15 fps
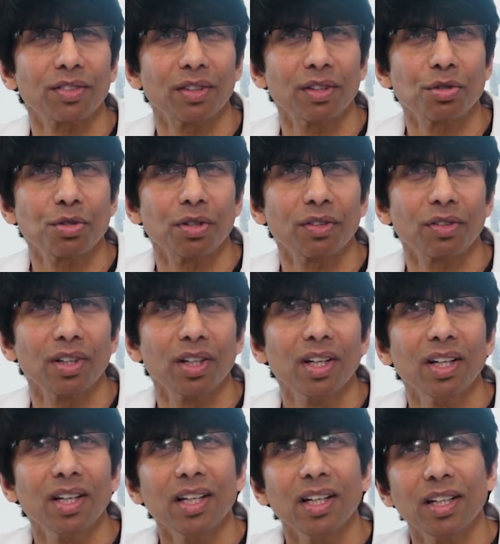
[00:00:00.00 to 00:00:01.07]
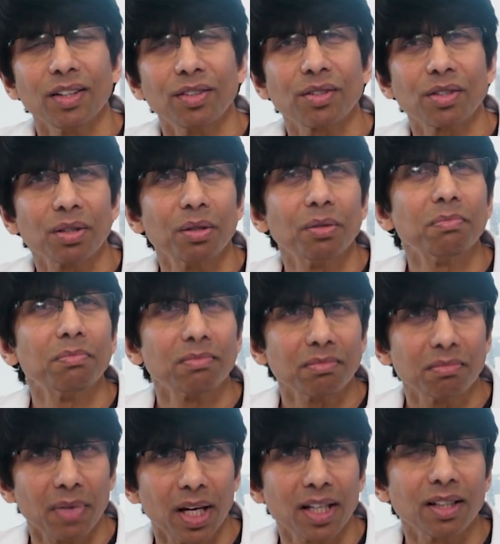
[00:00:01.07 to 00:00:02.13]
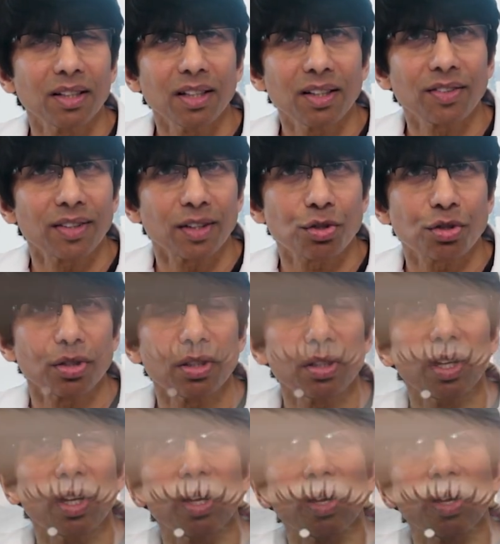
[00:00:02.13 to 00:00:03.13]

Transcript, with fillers: surgeons is to make an incision